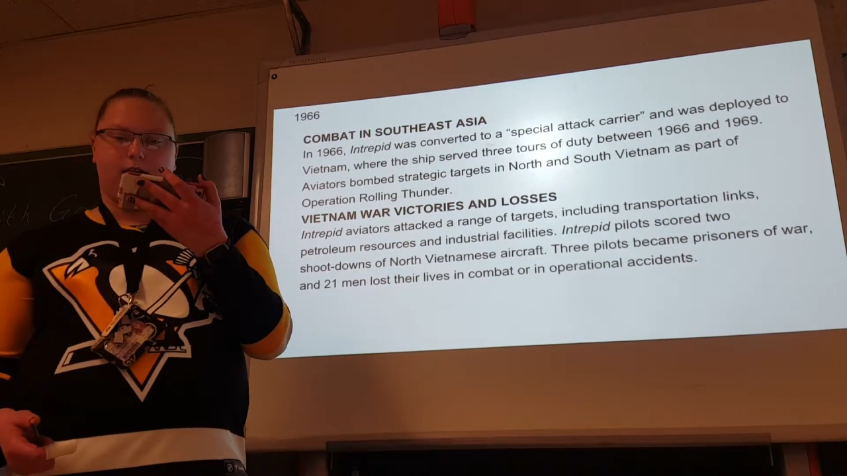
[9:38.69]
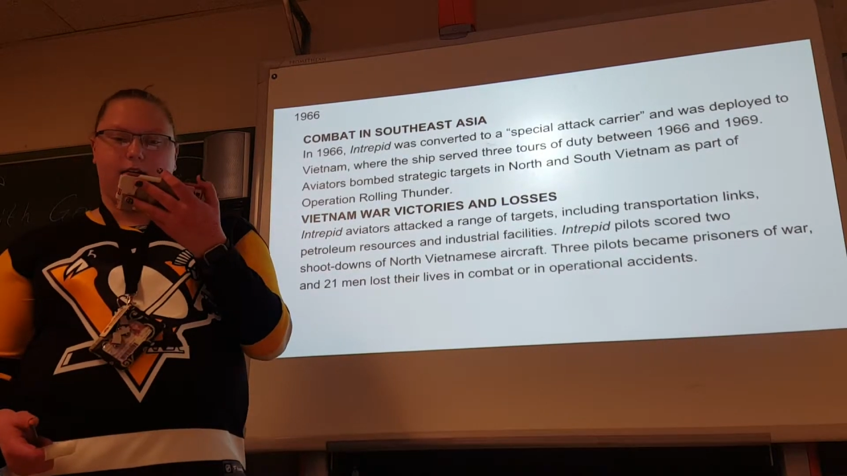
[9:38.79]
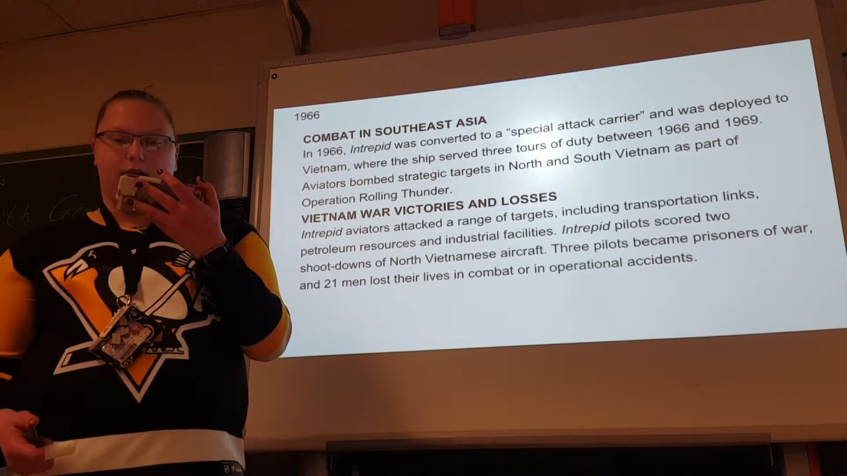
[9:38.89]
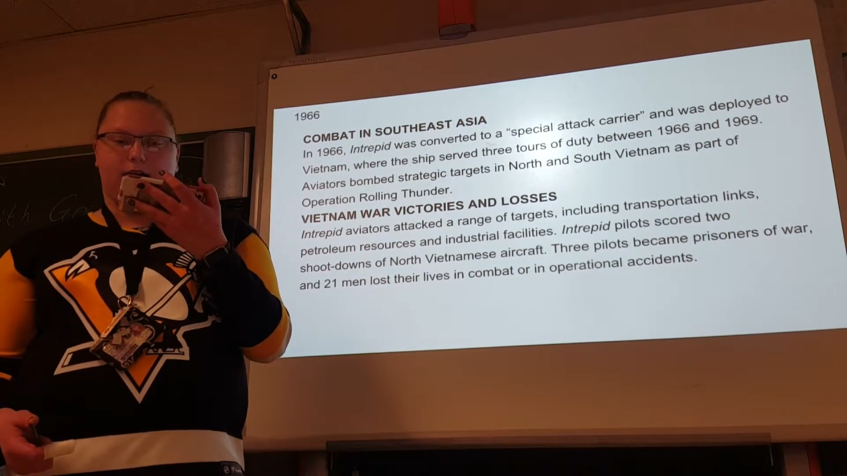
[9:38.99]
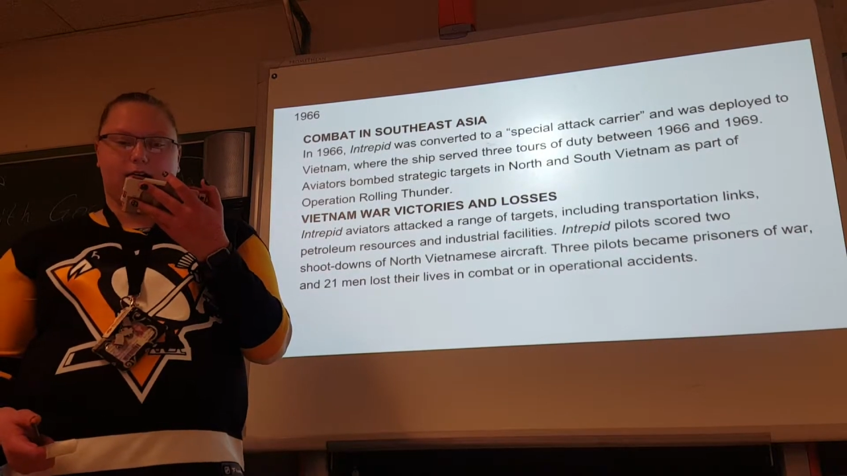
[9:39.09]

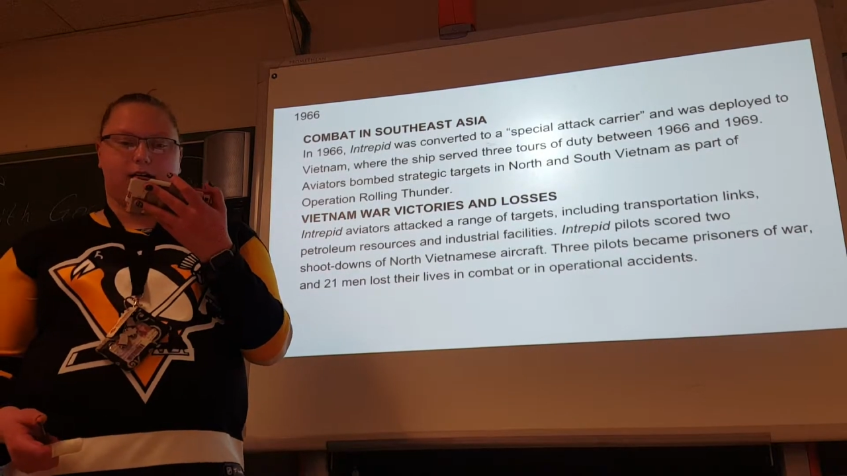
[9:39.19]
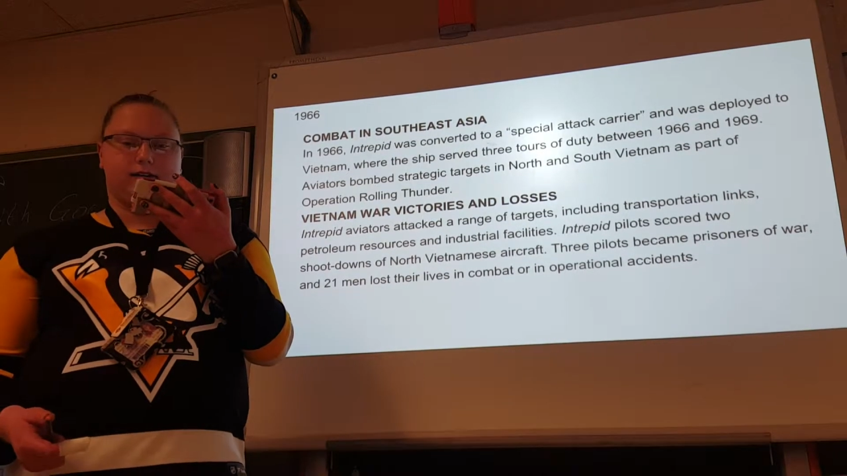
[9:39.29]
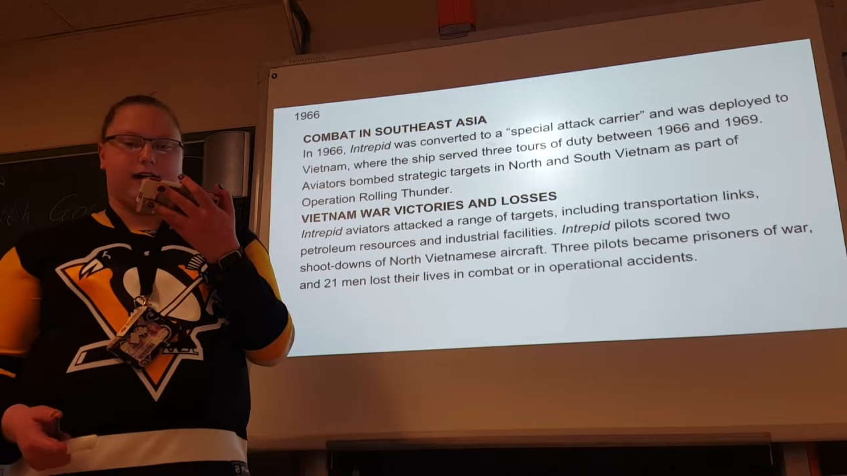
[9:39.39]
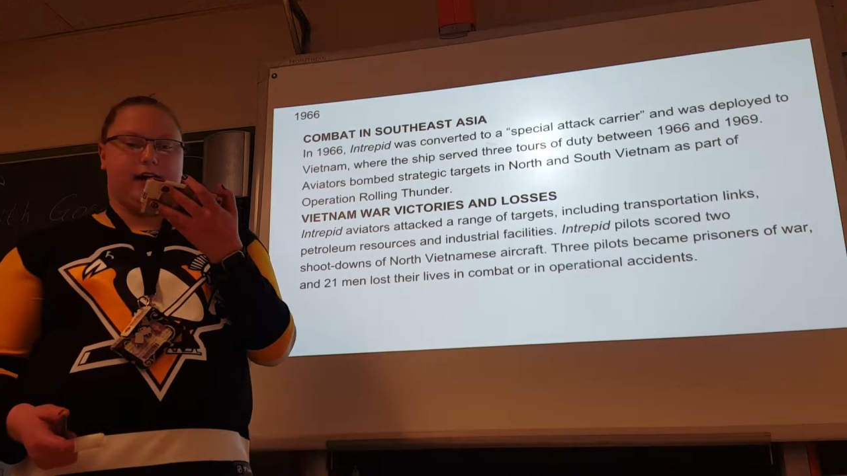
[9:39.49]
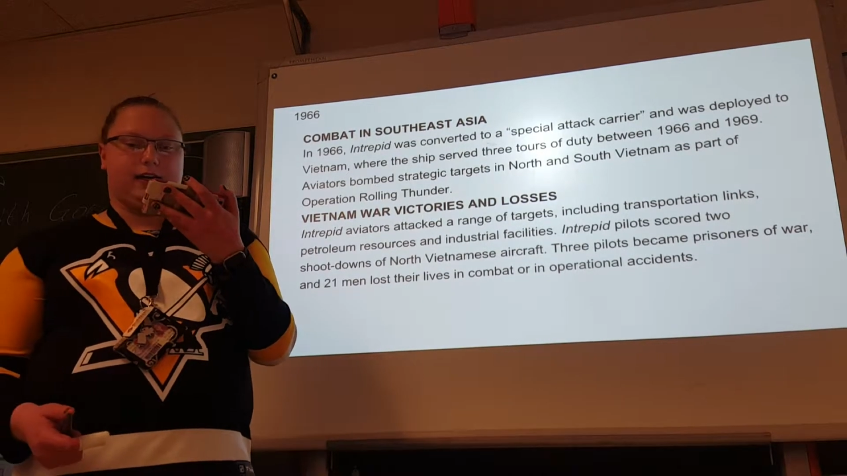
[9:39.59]

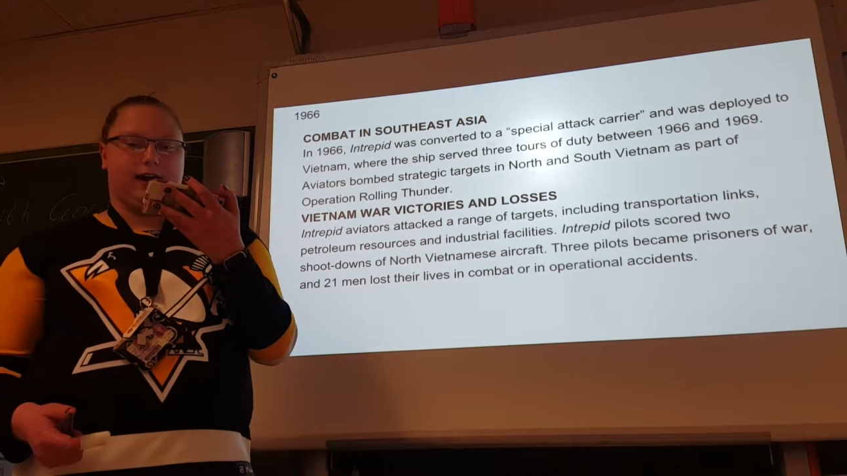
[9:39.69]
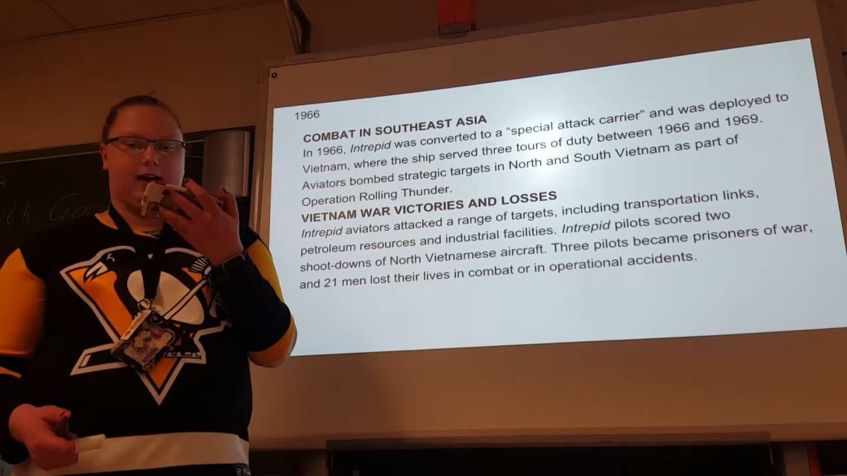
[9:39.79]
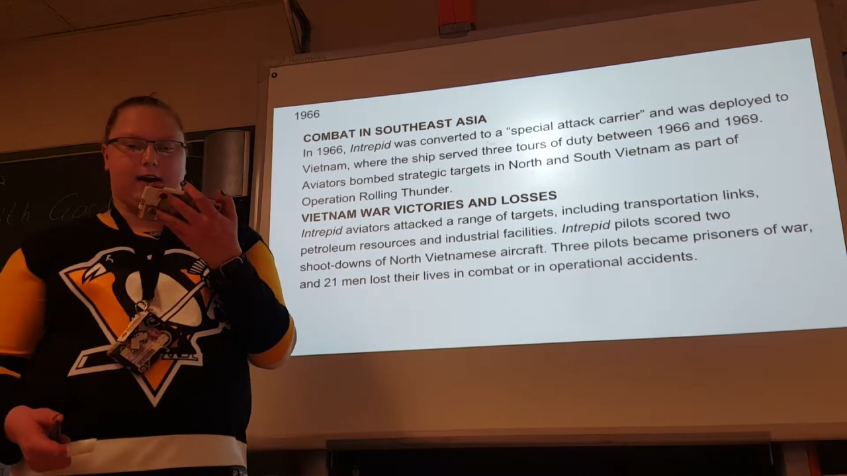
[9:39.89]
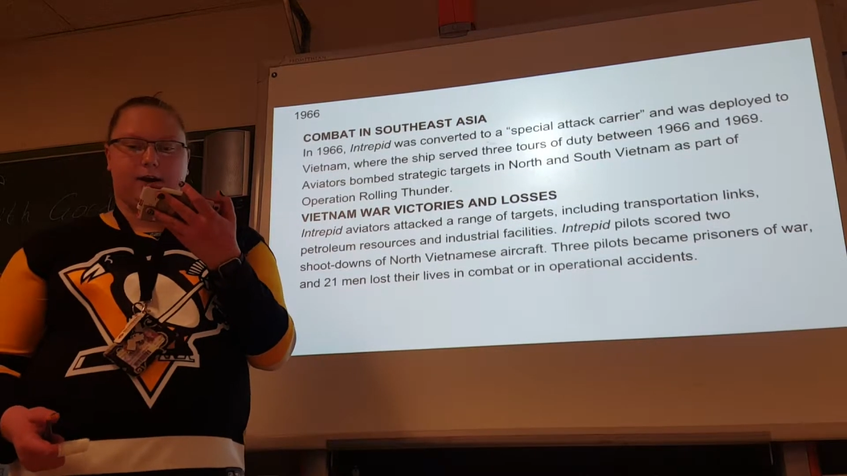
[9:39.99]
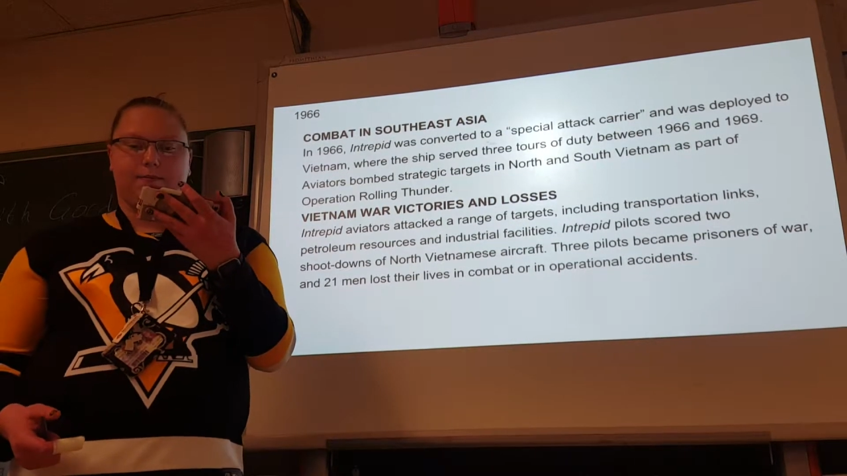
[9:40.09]
attack
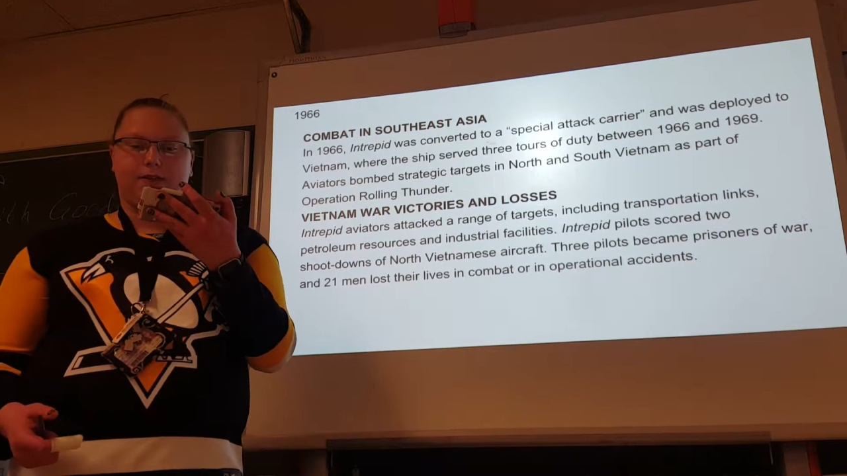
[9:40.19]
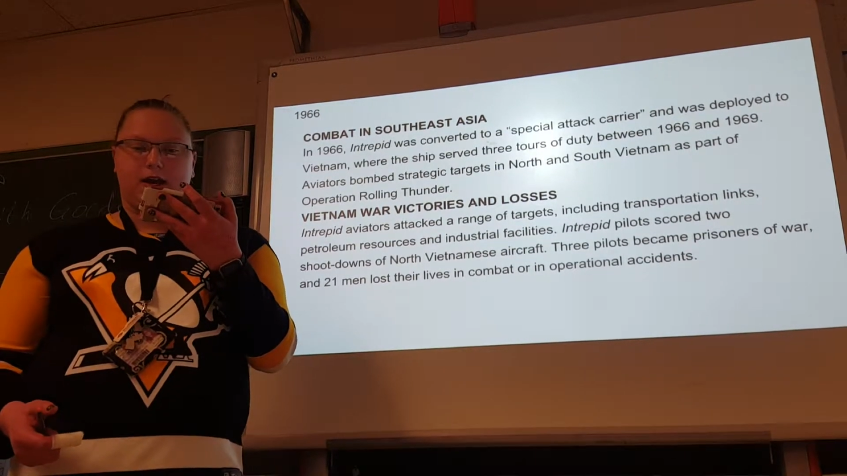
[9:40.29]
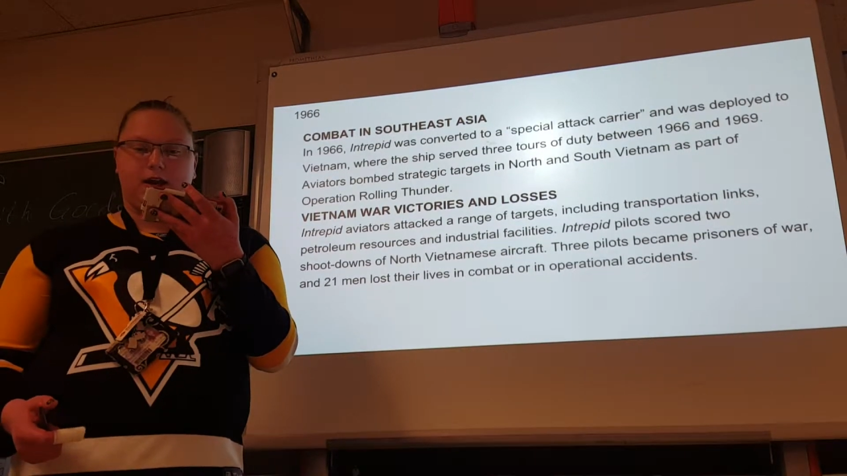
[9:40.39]
carrier